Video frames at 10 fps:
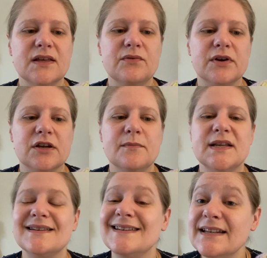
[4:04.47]
They
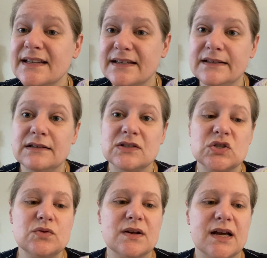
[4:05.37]
recommend knitting needles
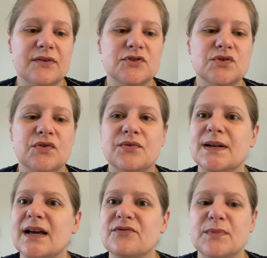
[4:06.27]
2.5 to
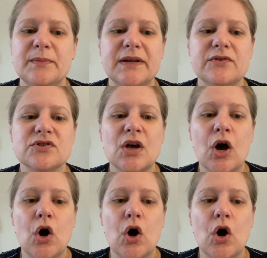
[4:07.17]
3.5 millimeters,